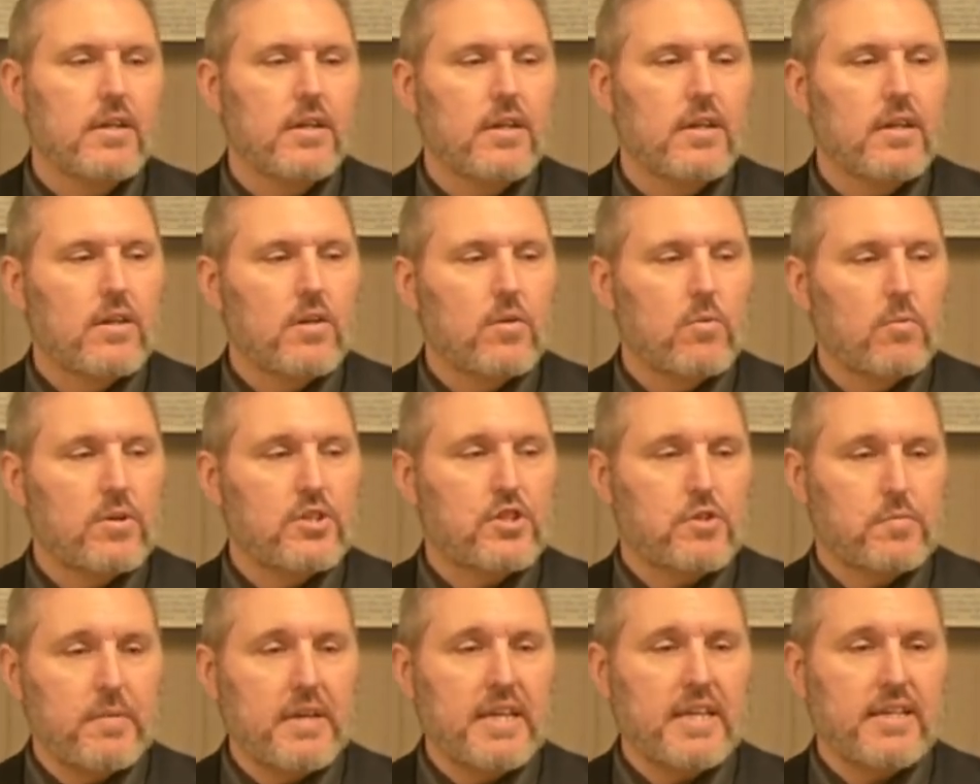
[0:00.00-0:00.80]
which
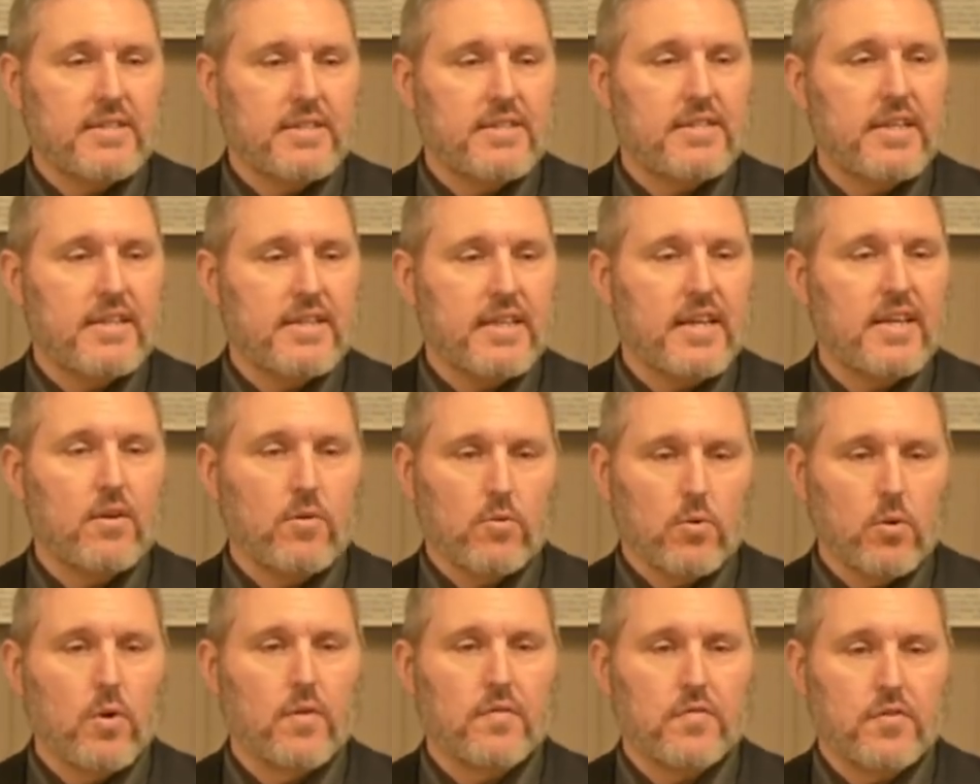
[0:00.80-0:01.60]
means that they don't
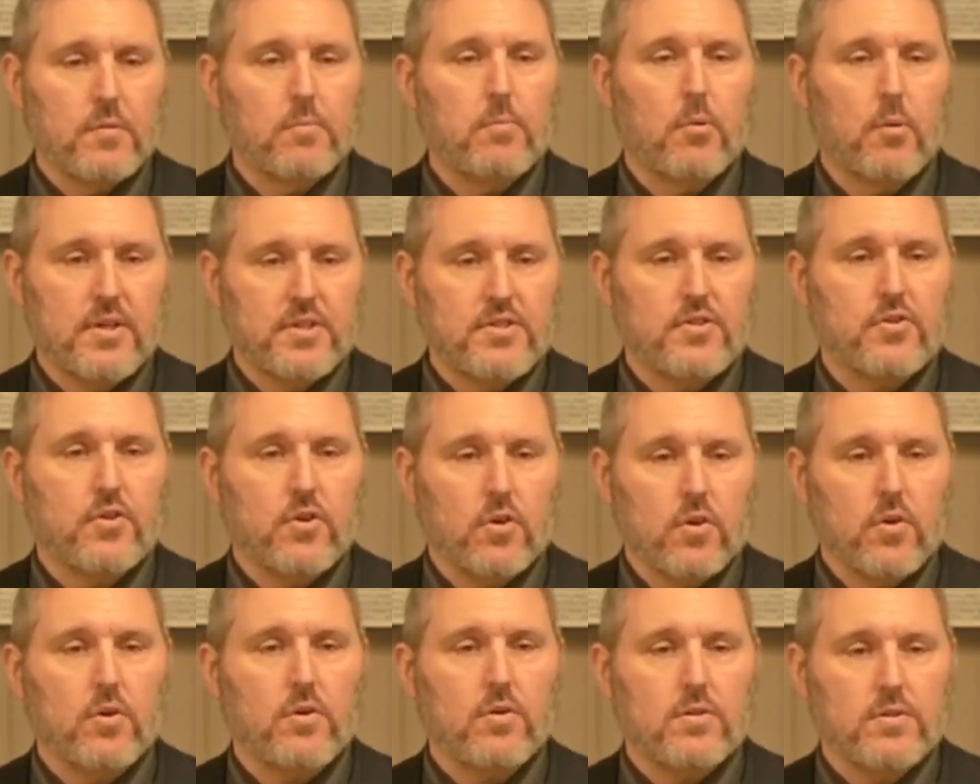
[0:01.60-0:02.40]
know if they're boys or
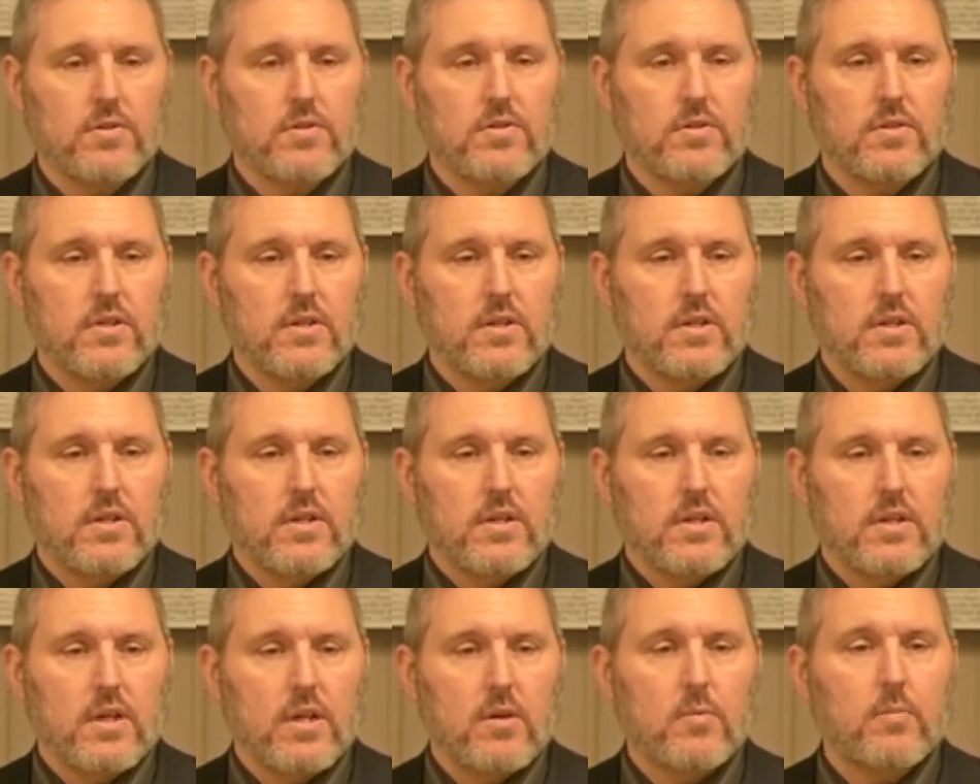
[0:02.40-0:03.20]
girls.
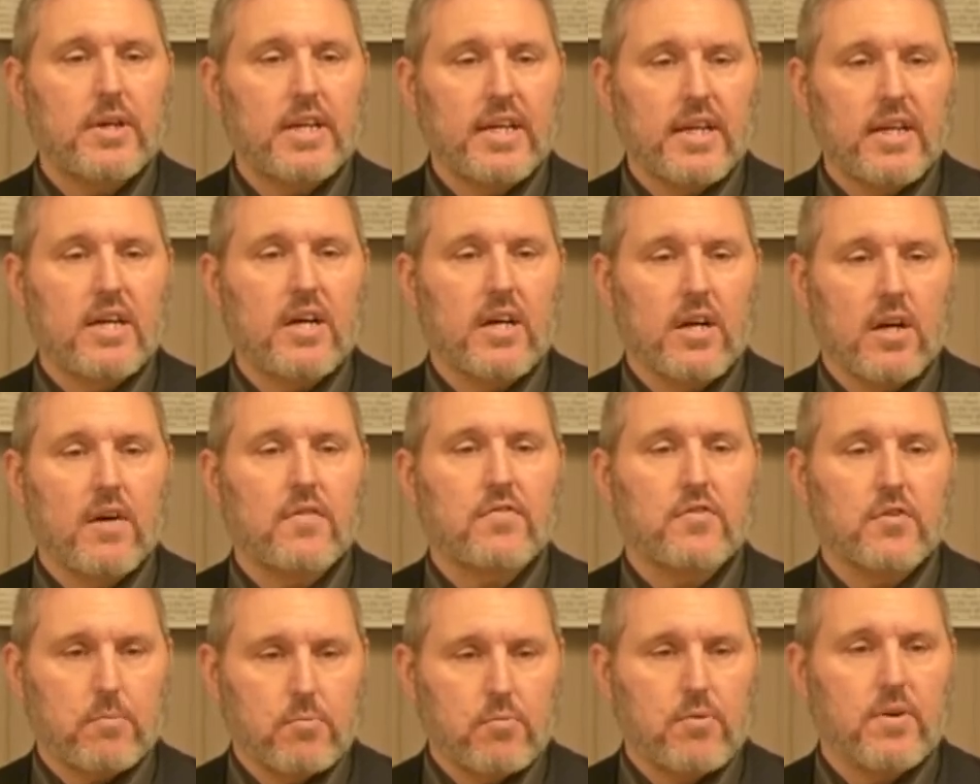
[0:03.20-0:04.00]
And we can cut off their
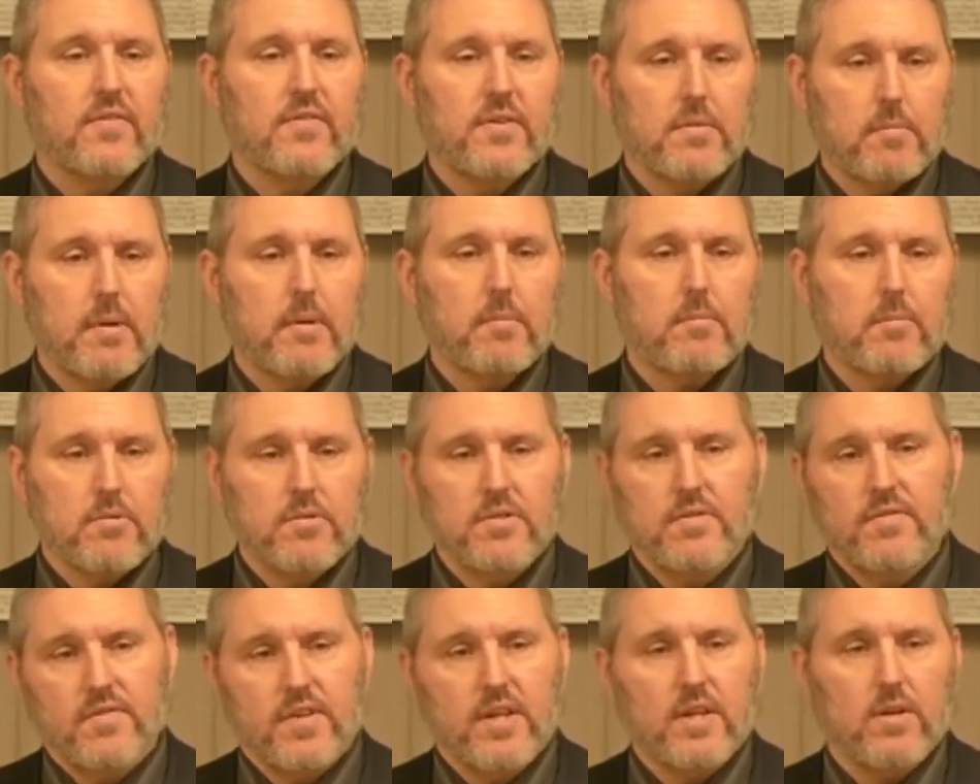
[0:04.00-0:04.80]
privy members if
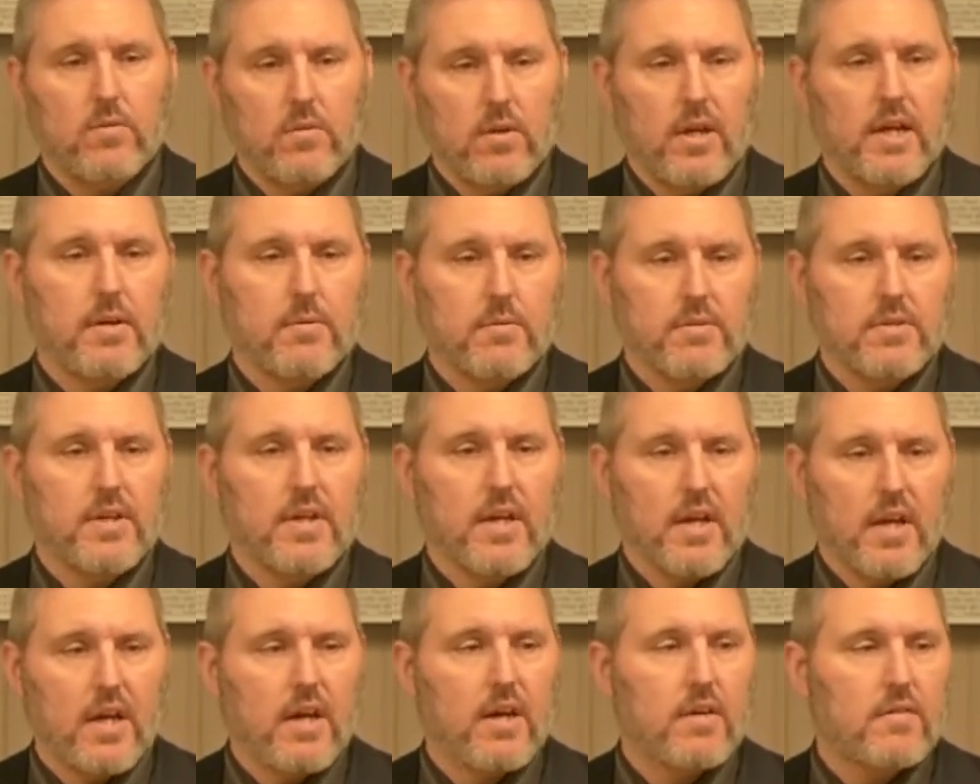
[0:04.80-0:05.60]
they don't like what they
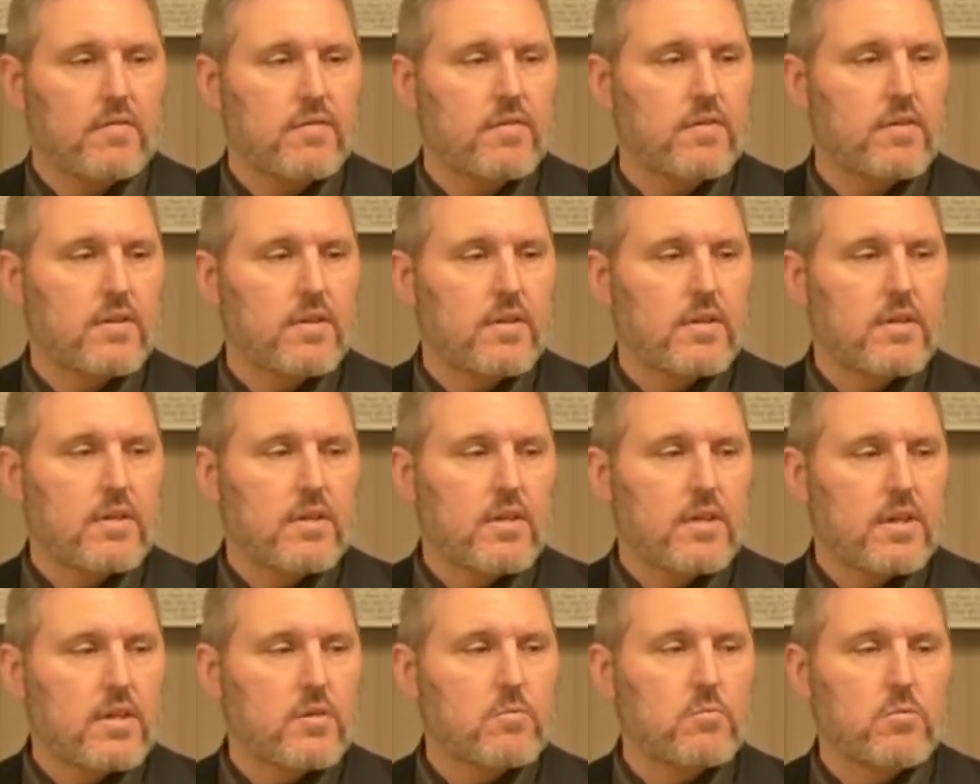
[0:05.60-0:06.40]
have.
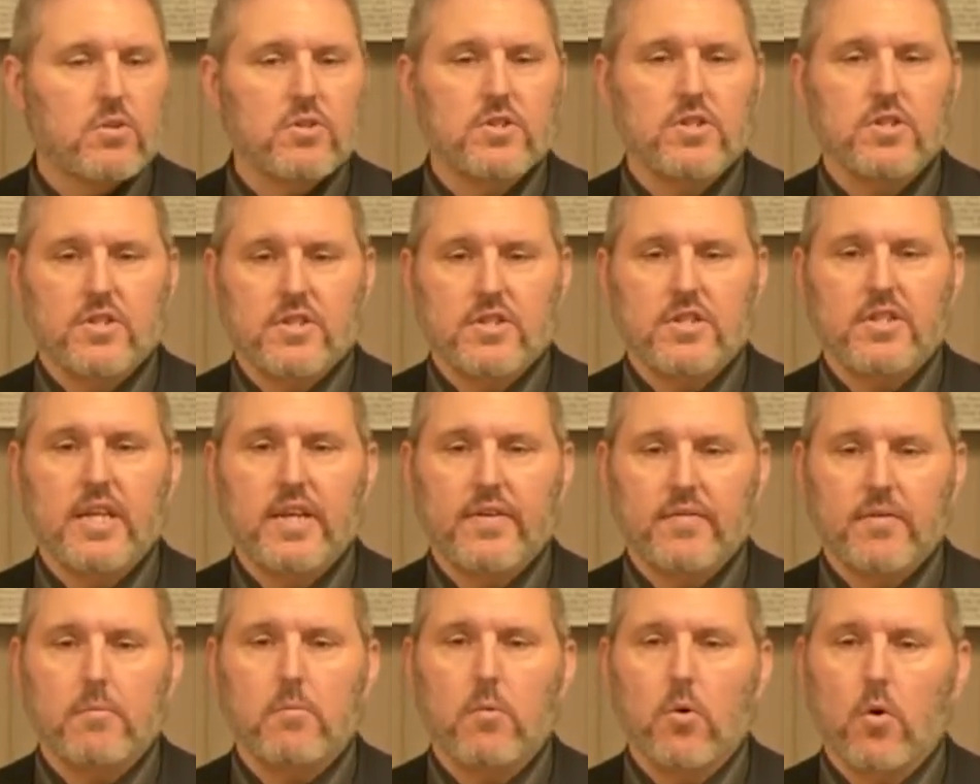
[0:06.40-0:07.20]
And we'll just give
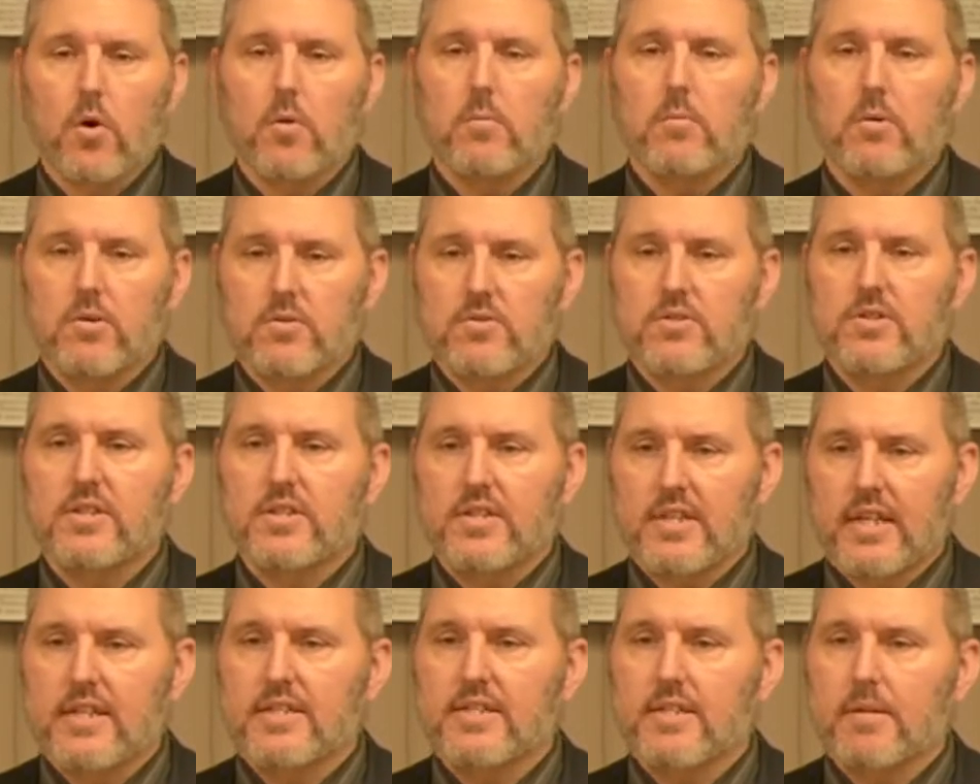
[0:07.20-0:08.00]
them hormones and
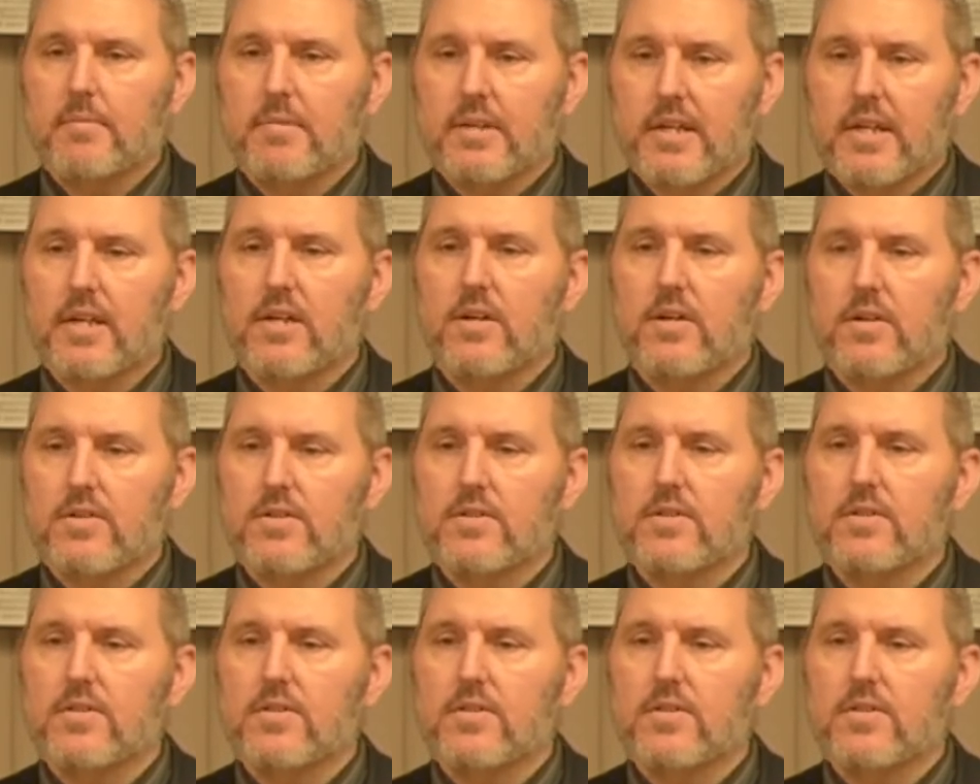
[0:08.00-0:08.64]
take something else.